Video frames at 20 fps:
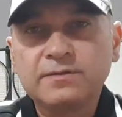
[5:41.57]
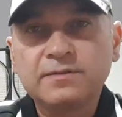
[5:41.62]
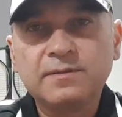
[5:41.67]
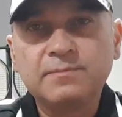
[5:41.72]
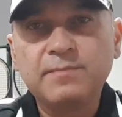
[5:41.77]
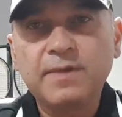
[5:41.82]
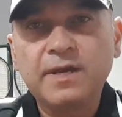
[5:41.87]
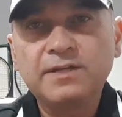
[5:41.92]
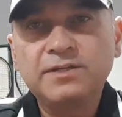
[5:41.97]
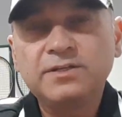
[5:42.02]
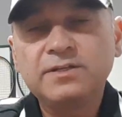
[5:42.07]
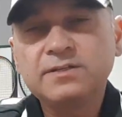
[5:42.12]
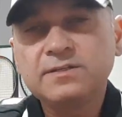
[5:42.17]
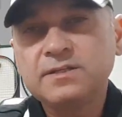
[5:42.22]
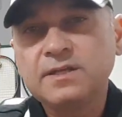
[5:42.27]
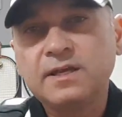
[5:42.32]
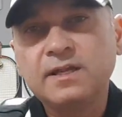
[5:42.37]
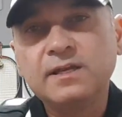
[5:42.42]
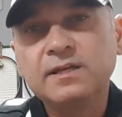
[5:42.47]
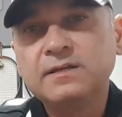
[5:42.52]
of
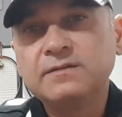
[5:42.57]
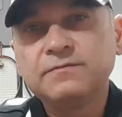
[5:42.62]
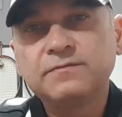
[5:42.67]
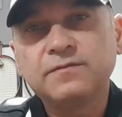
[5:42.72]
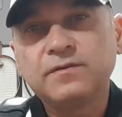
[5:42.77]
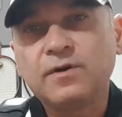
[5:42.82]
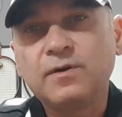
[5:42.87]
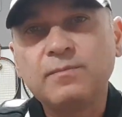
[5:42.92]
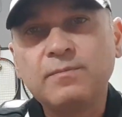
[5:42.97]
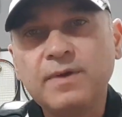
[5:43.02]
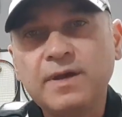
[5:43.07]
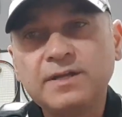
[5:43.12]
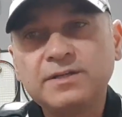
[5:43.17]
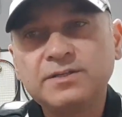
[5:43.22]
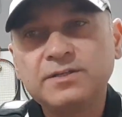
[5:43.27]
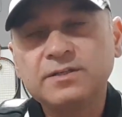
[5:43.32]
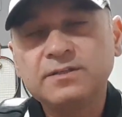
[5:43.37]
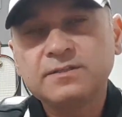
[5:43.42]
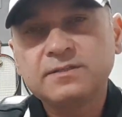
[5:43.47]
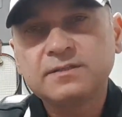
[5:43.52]
matches and learn from
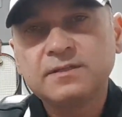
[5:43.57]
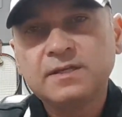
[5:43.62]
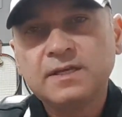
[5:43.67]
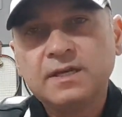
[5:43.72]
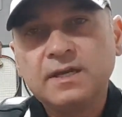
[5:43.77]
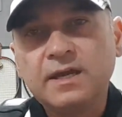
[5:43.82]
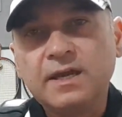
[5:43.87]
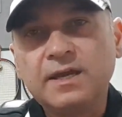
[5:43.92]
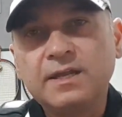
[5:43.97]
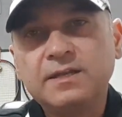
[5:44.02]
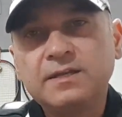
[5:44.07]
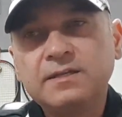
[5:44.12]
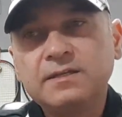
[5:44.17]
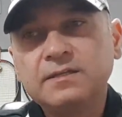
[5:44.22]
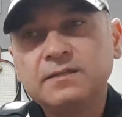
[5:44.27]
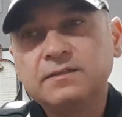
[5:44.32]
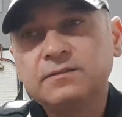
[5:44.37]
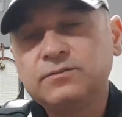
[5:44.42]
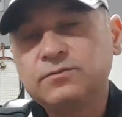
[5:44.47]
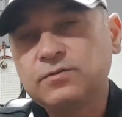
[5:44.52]
matches
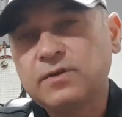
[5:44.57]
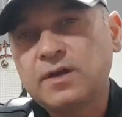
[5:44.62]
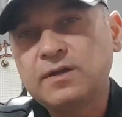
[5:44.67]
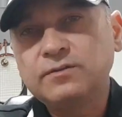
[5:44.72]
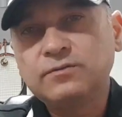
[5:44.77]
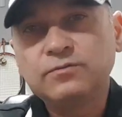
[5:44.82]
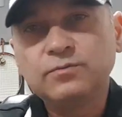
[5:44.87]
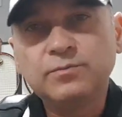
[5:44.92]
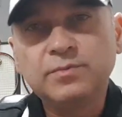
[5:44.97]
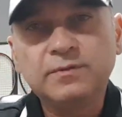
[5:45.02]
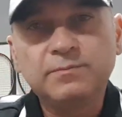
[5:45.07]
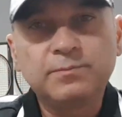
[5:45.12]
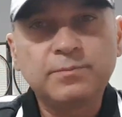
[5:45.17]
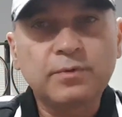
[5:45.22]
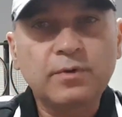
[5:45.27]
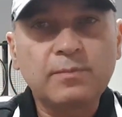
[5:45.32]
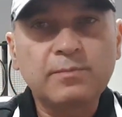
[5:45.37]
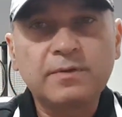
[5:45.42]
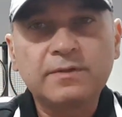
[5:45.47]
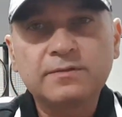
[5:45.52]
and try to be
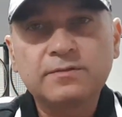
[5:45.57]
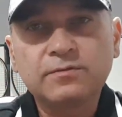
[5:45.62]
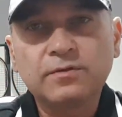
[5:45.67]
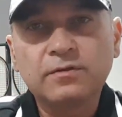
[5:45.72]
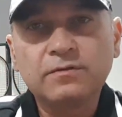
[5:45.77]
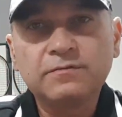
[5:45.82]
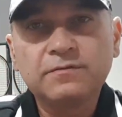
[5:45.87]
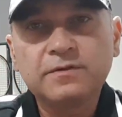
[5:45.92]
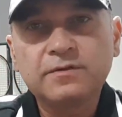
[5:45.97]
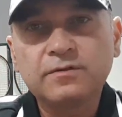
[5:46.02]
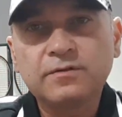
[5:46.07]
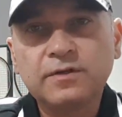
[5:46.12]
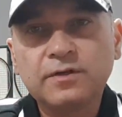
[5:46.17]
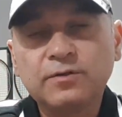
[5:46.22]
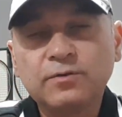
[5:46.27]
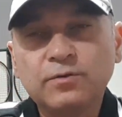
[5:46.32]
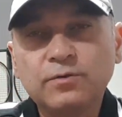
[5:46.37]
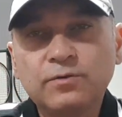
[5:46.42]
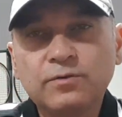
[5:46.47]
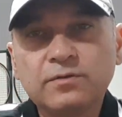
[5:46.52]
problem solver on a
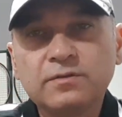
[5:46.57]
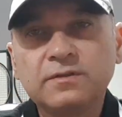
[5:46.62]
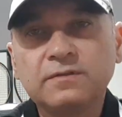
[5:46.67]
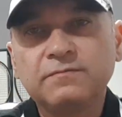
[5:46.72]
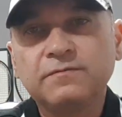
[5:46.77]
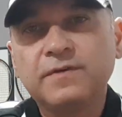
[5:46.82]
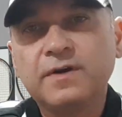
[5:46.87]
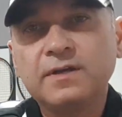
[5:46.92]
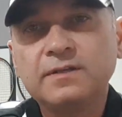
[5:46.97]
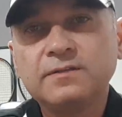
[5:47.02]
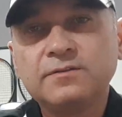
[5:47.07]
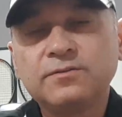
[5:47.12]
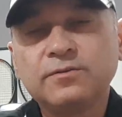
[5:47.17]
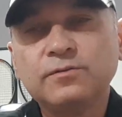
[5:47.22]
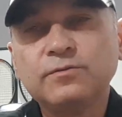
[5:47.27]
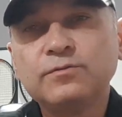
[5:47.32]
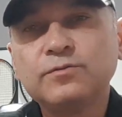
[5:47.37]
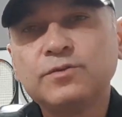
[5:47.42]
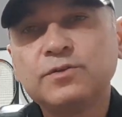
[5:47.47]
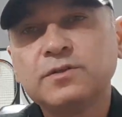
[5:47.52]
court, find
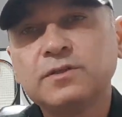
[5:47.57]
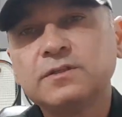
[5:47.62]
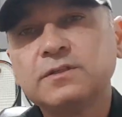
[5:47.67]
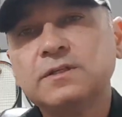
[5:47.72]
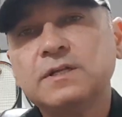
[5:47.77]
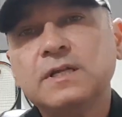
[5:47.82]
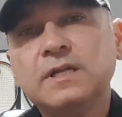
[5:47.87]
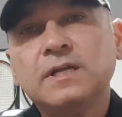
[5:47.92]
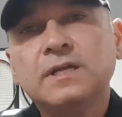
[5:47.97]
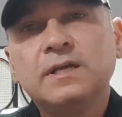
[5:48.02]
solution